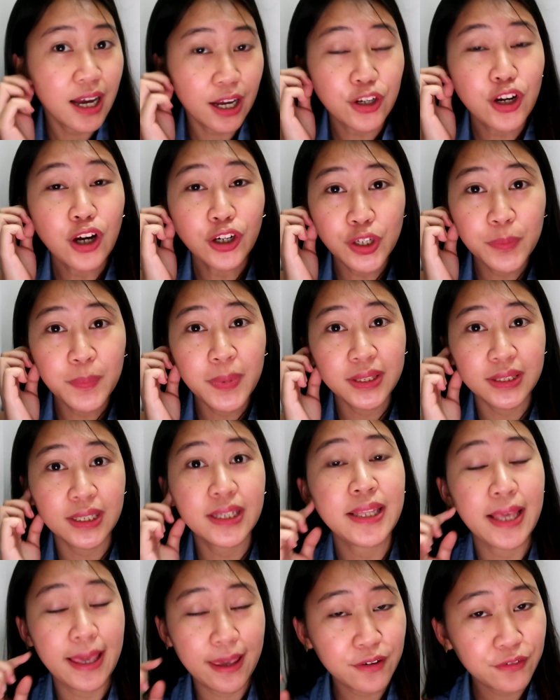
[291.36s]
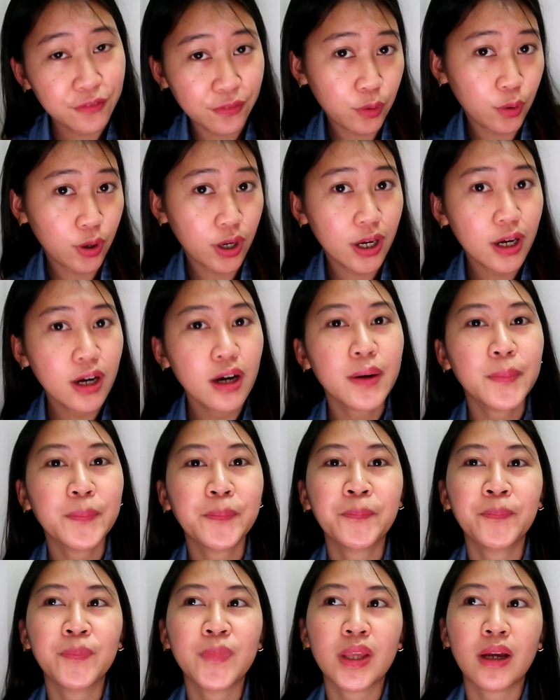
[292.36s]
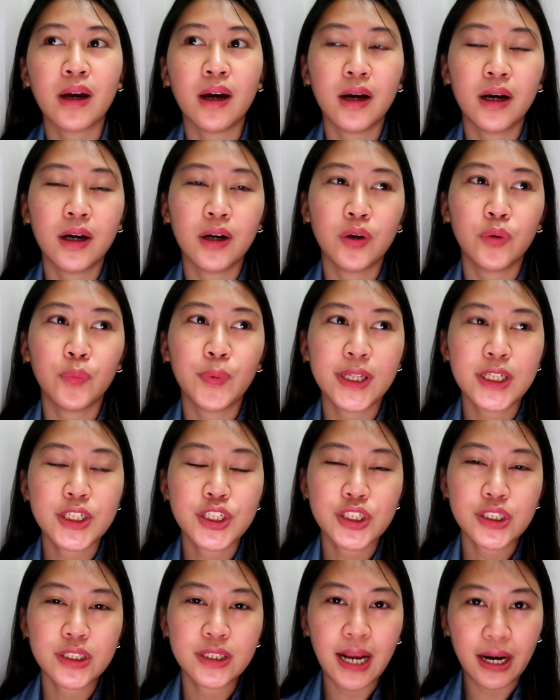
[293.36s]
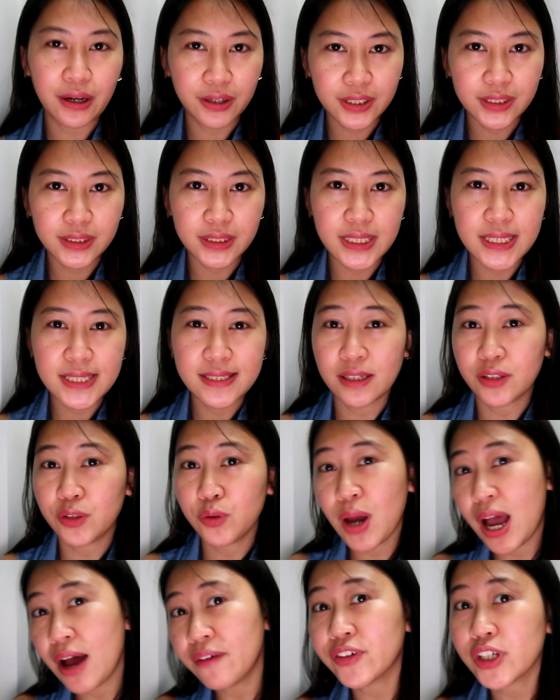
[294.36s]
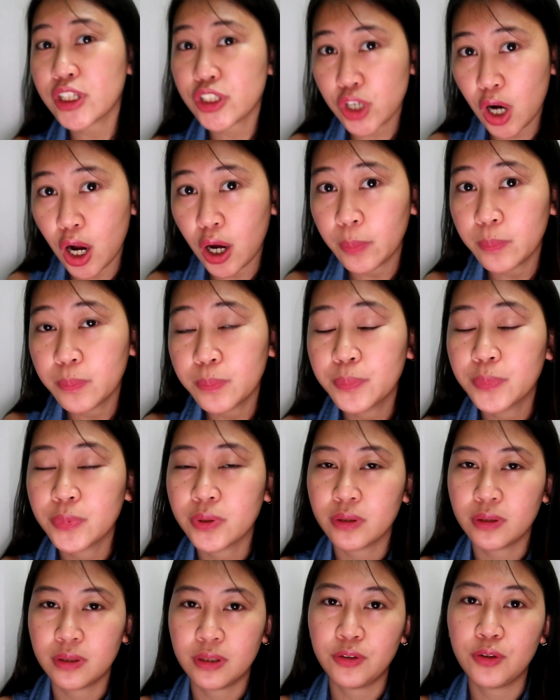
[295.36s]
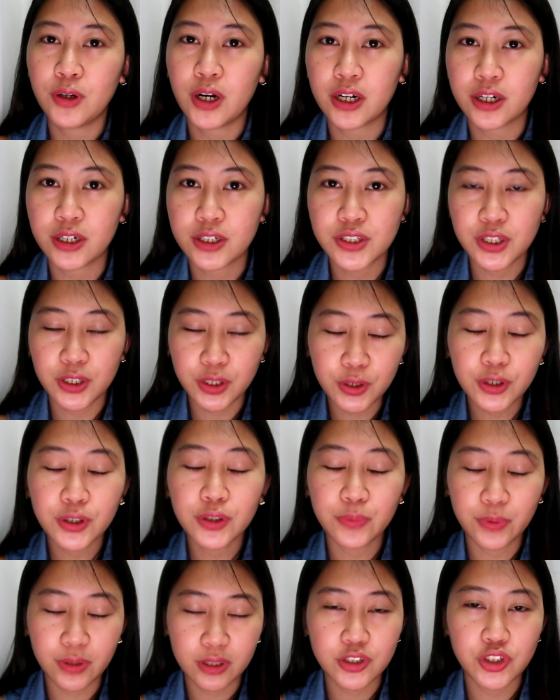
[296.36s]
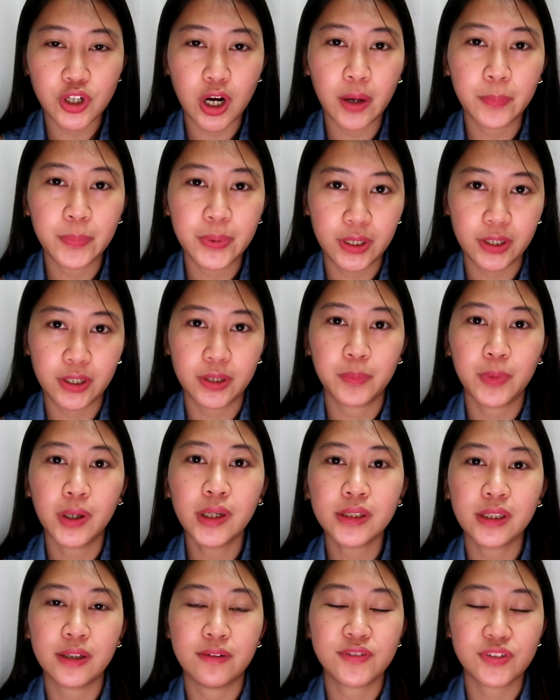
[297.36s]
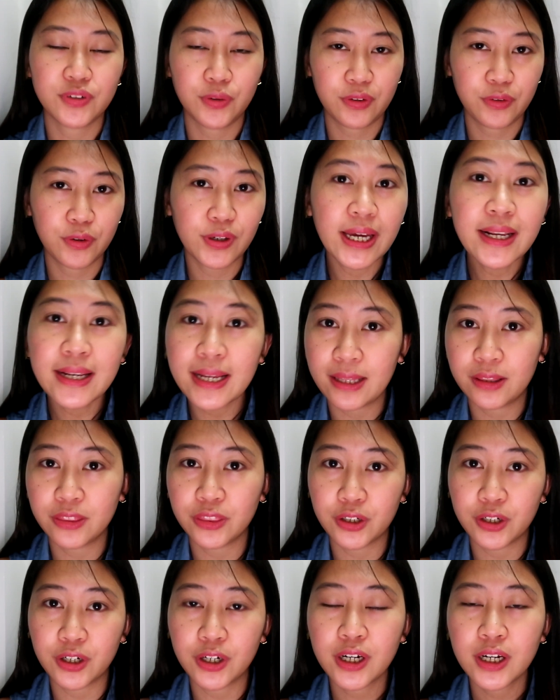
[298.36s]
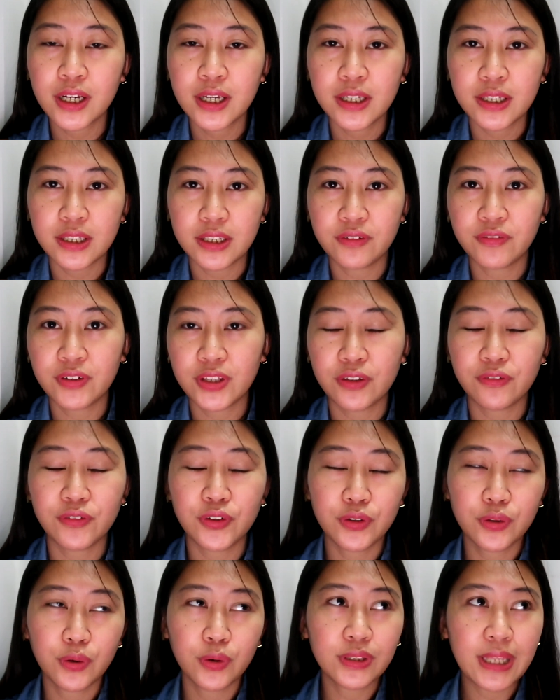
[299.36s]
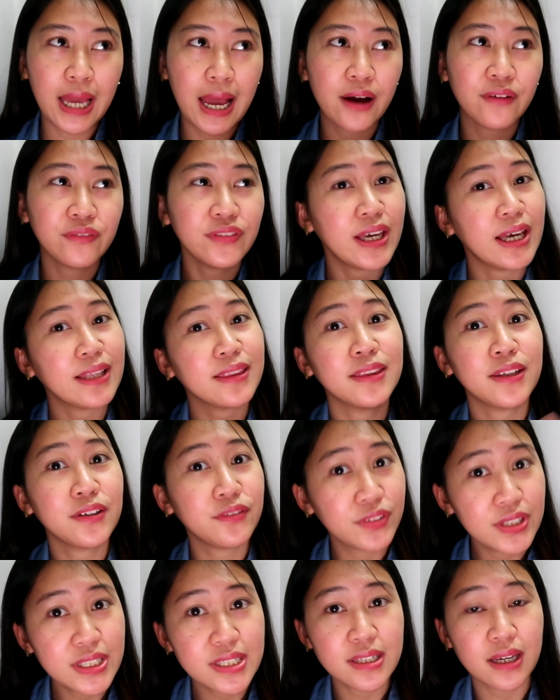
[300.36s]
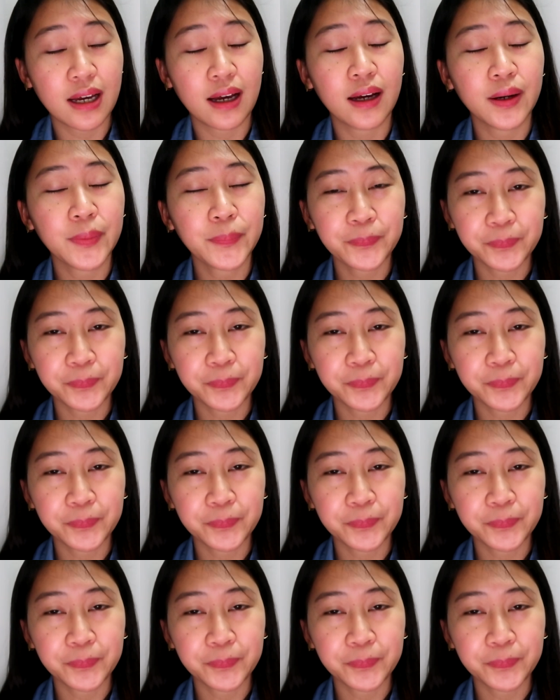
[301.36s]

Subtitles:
document in A4 which guarantees that you have a job you are secured with a job here in Maldives, so you can enter even if you don't have yet the visa.